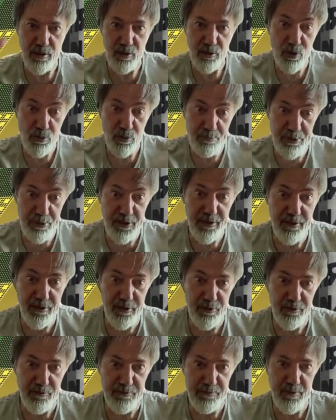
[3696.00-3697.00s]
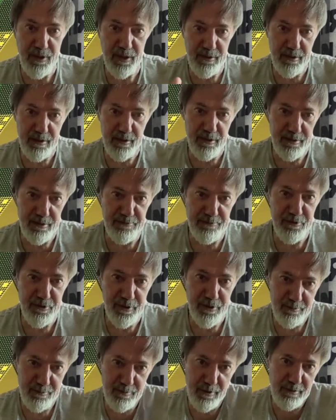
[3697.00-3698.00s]
long period of my life.
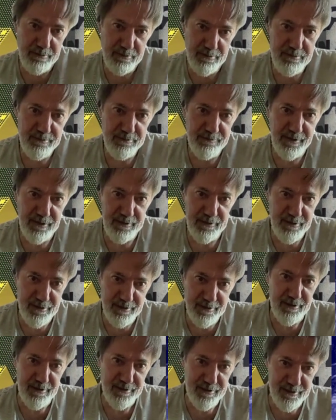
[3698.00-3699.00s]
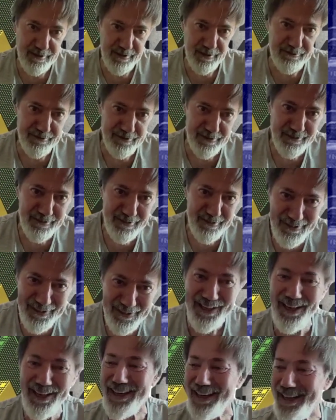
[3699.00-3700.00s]
I'm fucking 67.
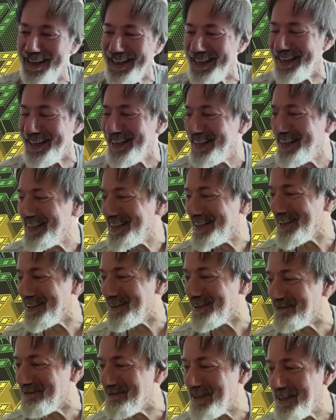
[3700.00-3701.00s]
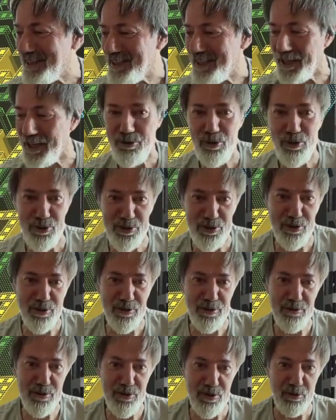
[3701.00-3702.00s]
And
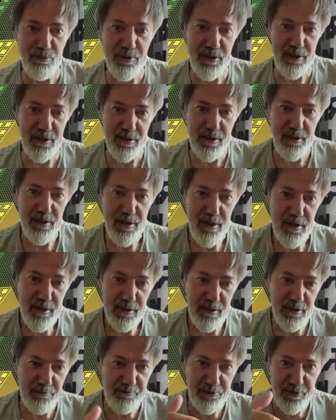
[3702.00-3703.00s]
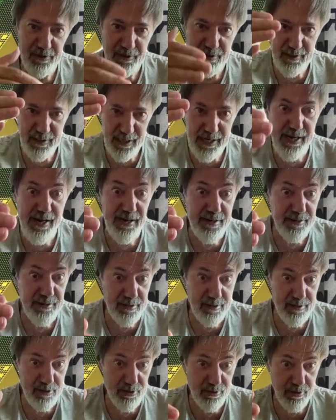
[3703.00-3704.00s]
also so many different
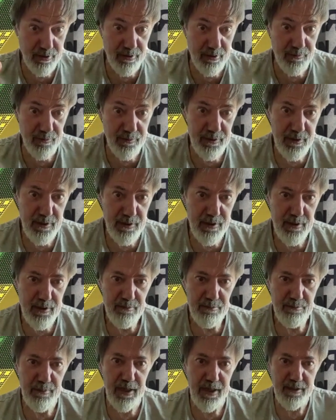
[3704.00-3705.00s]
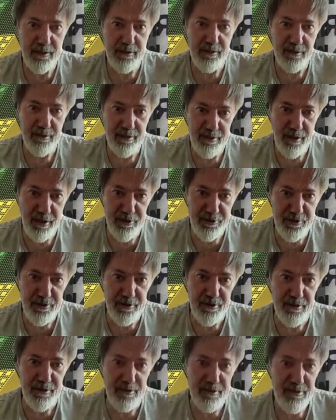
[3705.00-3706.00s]
areas, Margaret
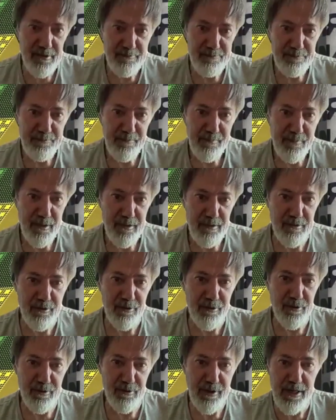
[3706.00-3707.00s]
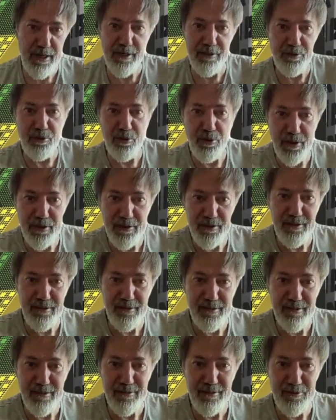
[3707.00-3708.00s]
Thatcher, Erdogan
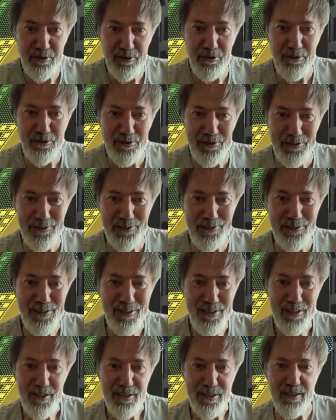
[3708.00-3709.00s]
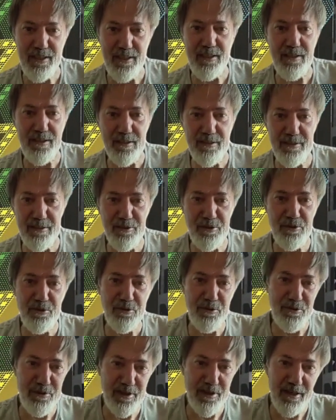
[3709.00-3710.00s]
in Turkey, England,
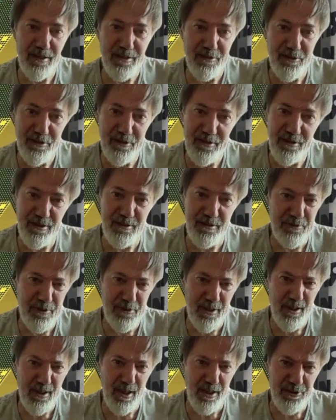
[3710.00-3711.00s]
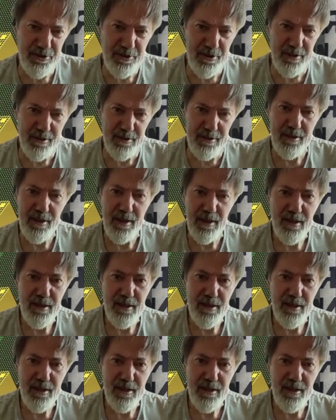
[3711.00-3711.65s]
UK, different cultures,